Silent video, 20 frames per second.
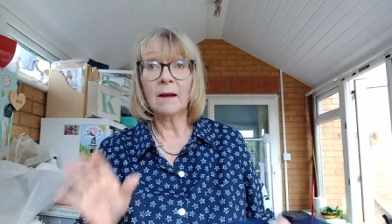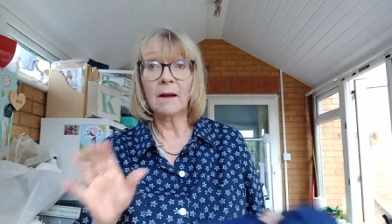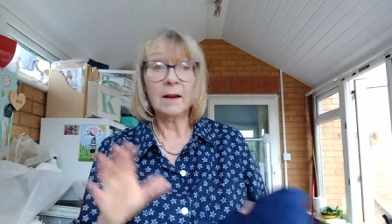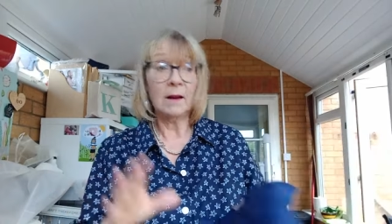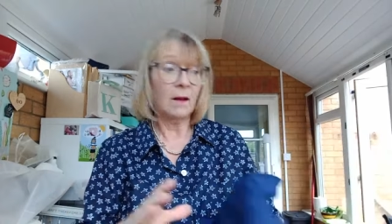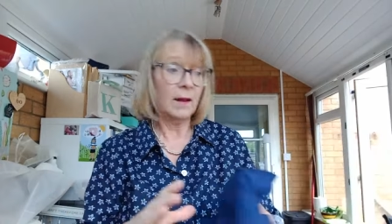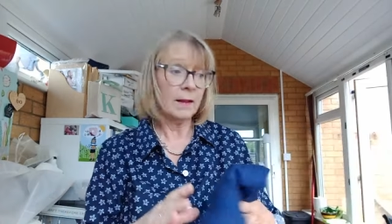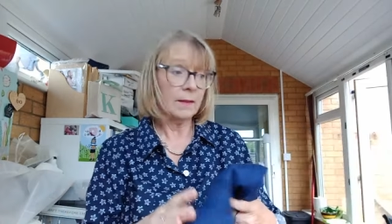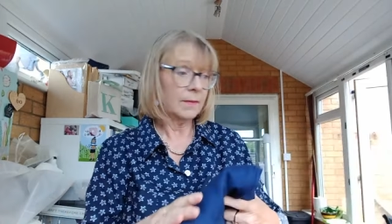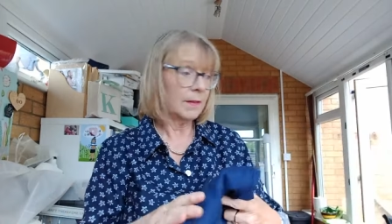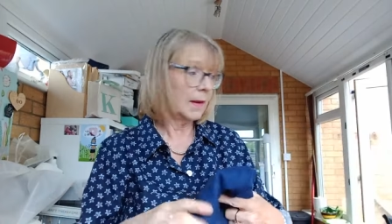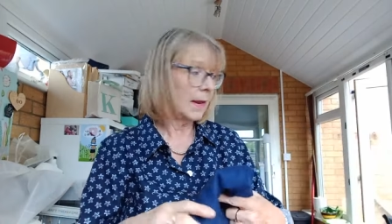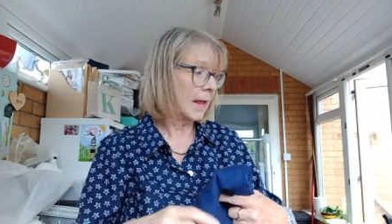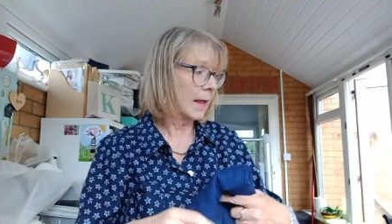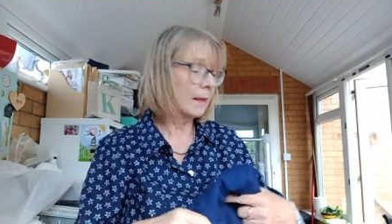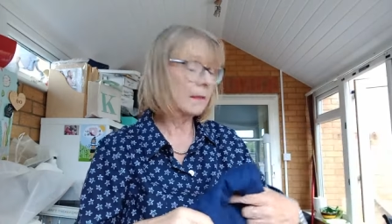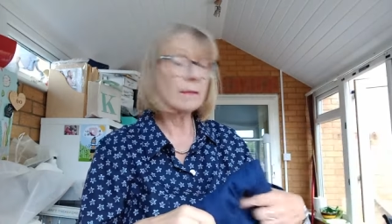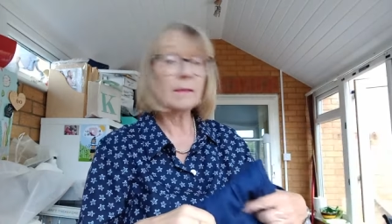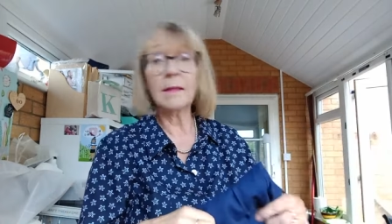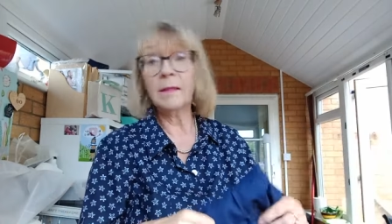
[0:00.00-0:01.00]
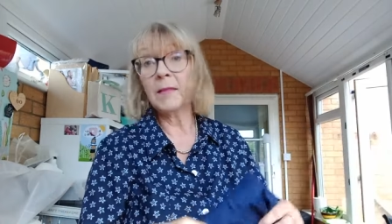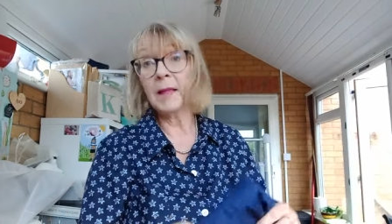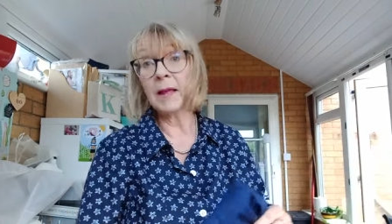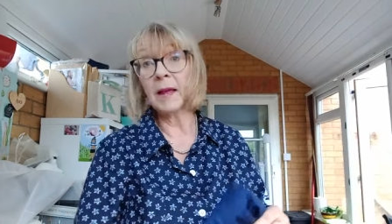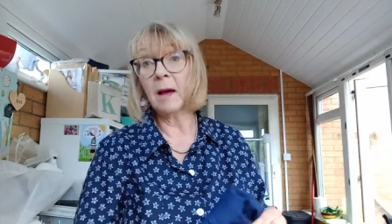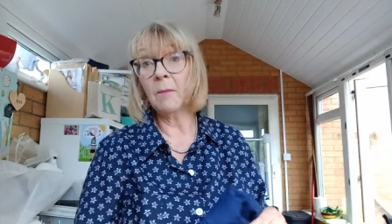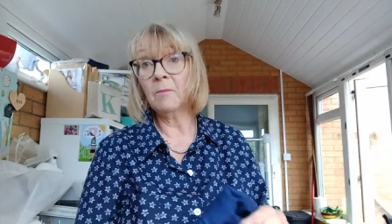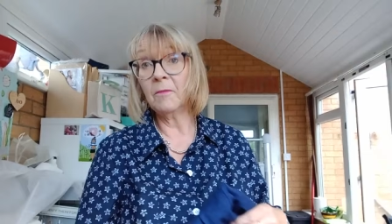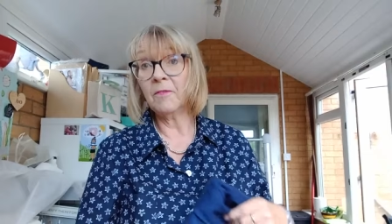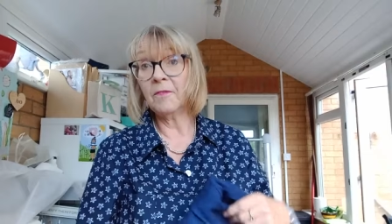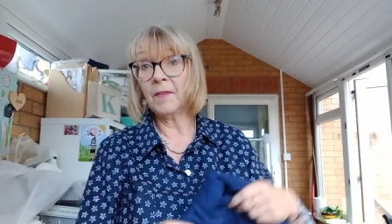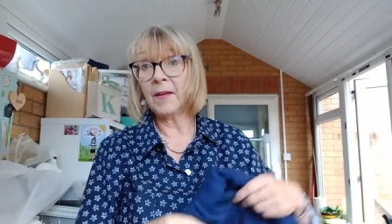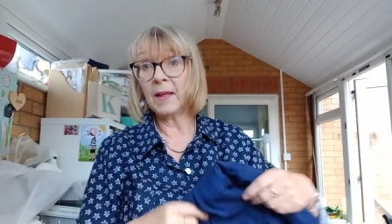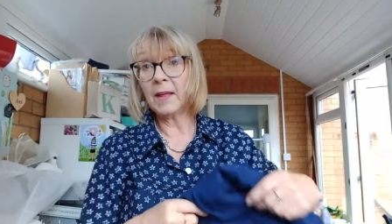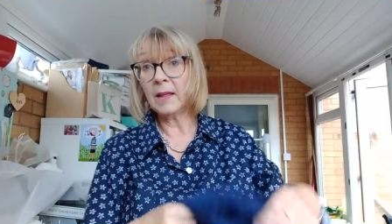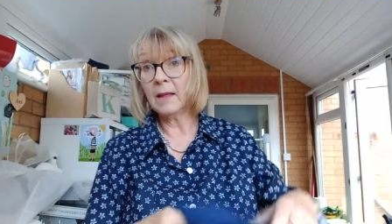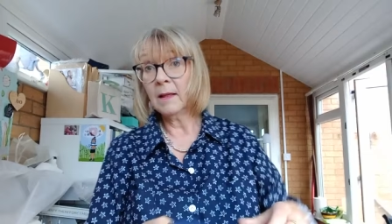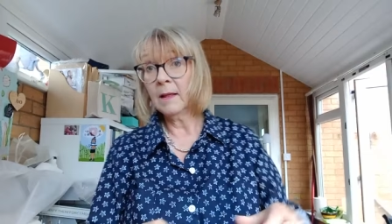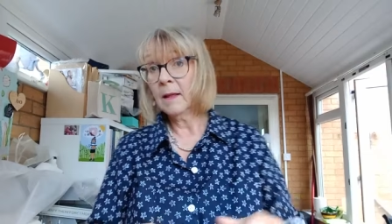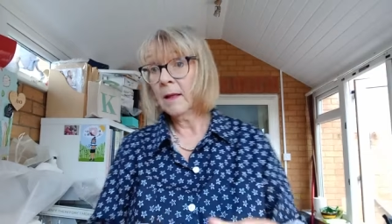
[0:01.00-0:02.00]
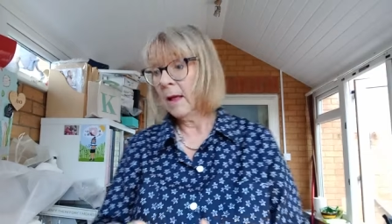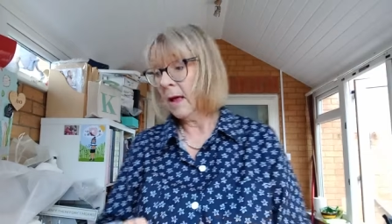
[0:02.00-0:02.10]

I like the length. They're comfy,